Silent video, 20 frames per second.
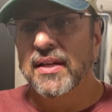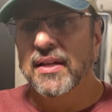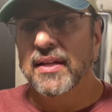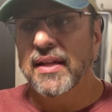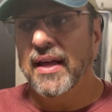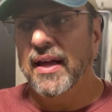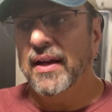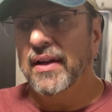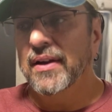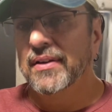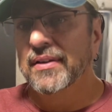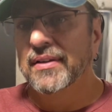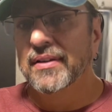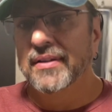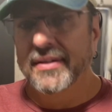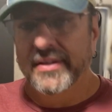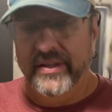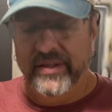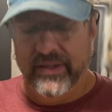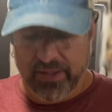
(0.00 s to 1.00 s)
Now,
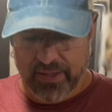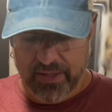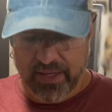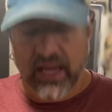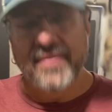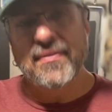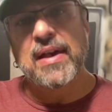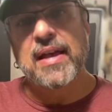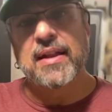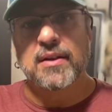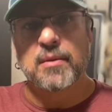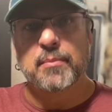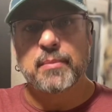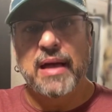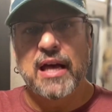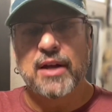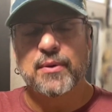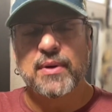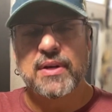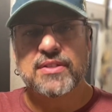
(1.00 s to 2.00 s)
I've added a
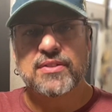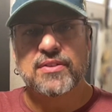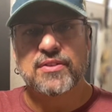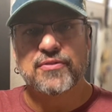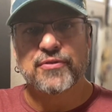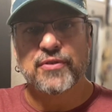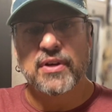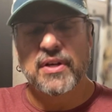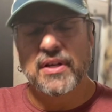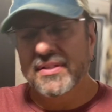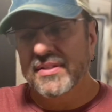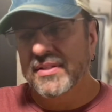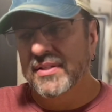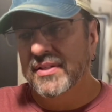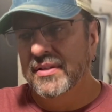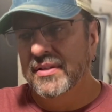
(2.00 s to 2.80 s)
battery to the front.